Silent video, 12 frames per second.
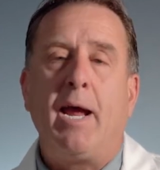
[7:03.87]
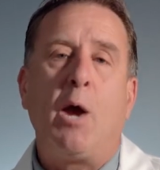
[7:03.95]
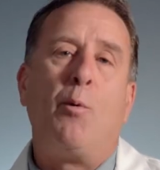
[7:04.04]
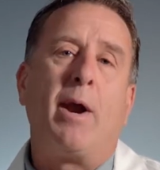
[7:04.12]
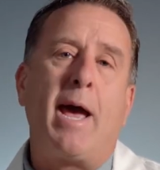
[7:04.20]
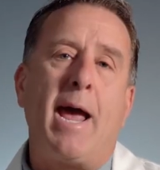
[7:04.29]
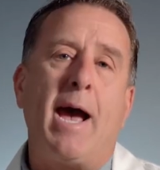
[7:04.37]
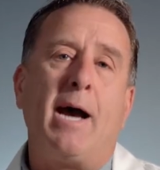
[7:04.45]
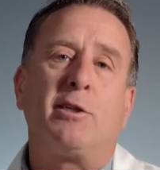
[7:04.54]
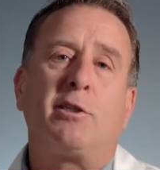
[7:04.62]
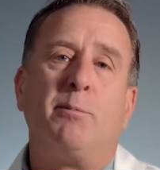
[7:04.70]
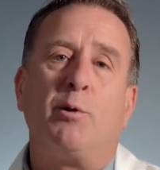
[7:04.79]
And when I
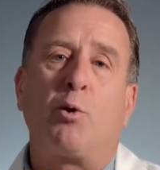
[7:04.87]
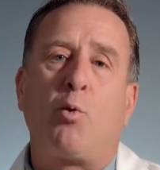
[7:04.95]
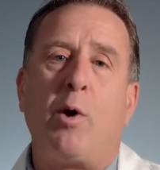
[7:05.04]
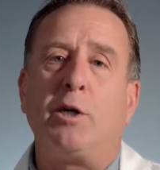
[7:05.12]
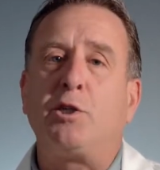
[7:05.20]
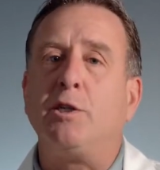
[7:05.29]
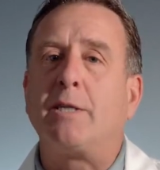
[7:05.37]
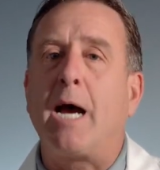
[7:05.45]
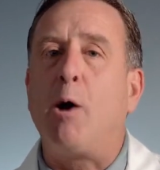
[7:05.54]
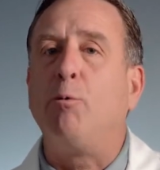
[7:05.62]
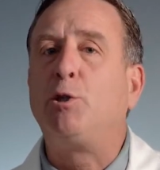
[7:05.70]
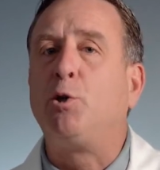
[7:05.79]
asked him the questions,
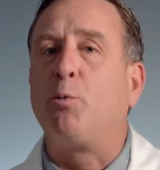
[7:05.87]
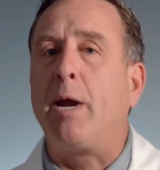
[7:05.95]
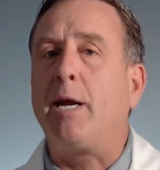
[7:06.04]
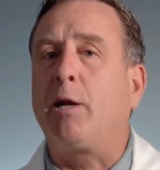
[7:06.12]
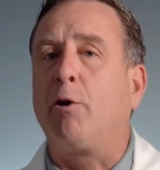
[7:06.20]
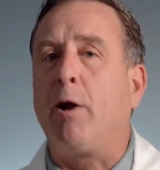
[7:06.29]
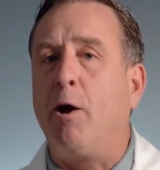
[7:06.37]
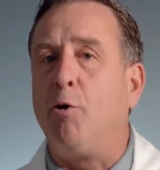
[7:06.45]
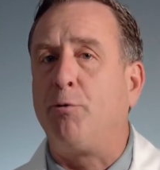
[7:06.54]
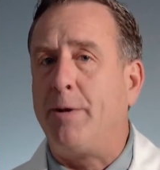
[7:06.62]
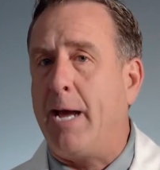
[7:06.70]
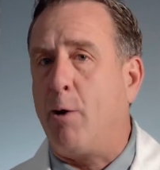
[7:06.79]
how would you rank your
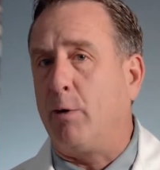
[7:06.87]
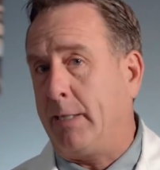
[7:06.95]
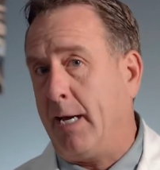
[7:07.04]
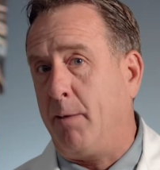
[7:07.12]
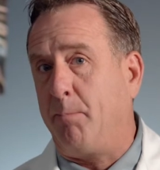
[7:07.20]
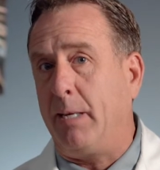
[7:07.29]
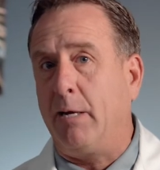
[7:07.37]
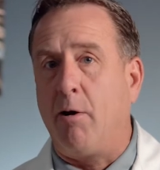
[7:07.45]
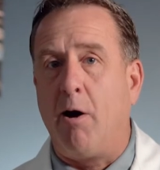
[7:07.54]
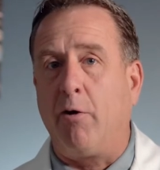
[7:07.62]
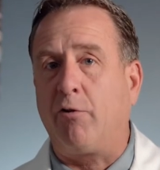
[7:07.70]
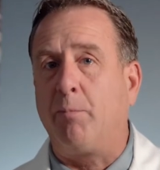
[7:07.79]
health now, a 10 being
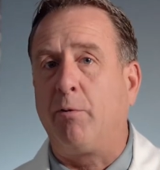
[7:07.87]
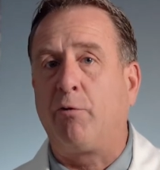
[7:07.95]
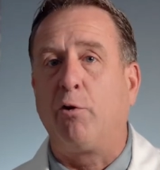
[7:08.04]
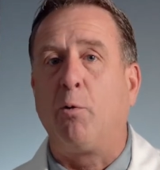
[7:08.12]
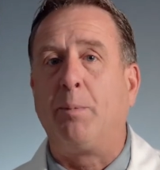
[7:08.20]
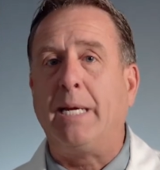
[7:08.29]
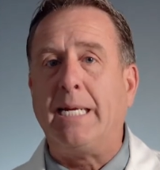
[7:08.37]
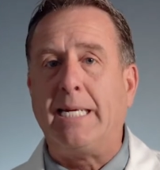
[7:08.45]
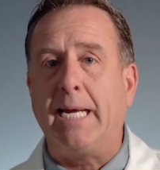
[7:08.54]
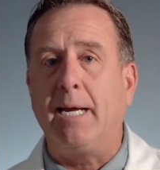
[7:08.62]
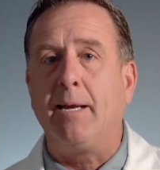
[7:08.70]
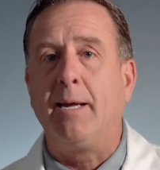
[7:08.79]
awesome, a 0 being
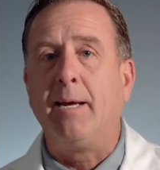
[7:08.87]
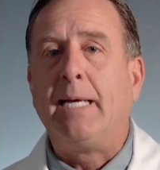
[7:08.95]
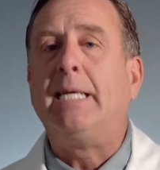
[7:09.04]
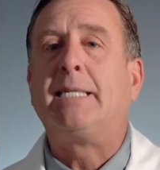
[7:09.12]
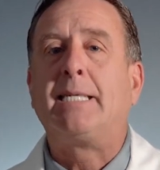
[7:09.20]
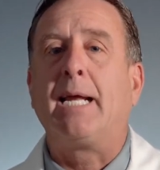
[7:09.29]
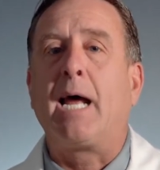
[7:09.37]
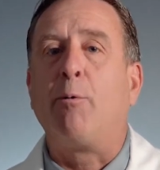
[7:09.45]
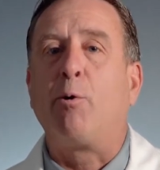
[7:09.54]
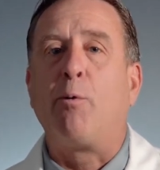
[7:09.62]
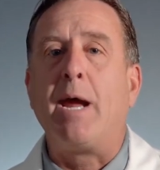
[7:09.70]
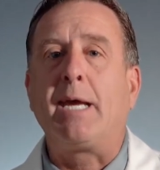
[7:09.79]
dead? He said, I
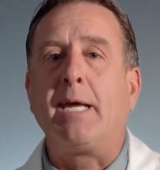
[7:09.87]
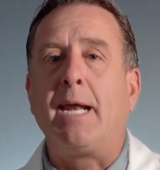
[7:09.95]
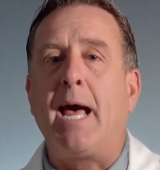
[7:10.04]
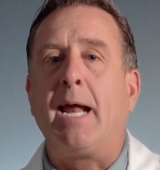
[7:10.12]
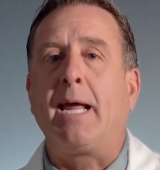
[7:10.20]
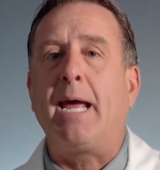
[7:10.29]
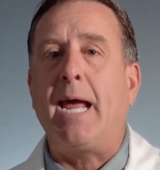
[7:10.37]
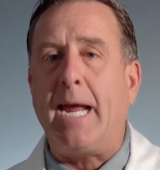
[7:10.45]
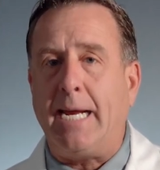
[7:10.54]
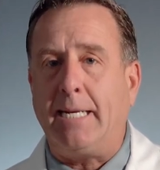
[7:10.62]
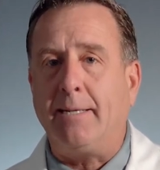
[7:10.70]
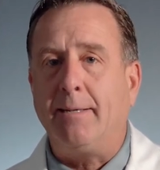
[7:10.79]
would rank it at an
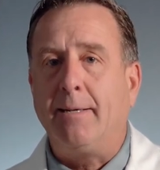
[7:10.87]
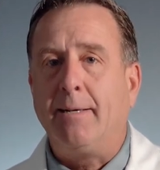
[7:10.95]
8.